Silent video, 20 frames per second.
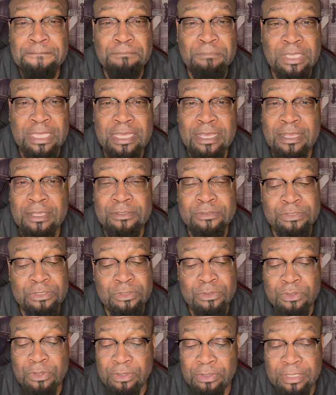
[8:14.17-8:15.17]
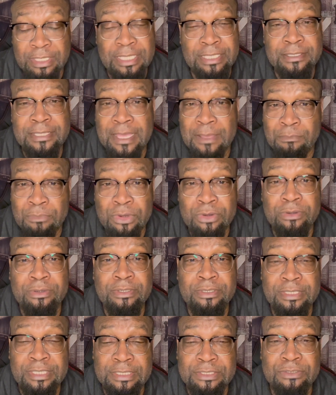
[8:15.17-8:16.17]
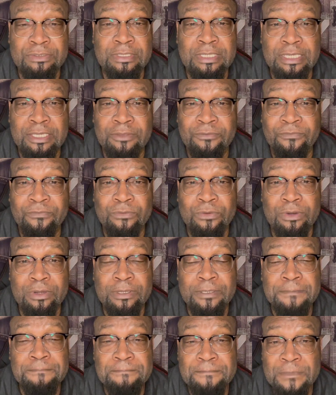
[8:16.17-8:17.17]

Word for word: because you're going to get that miracle that you're looking for.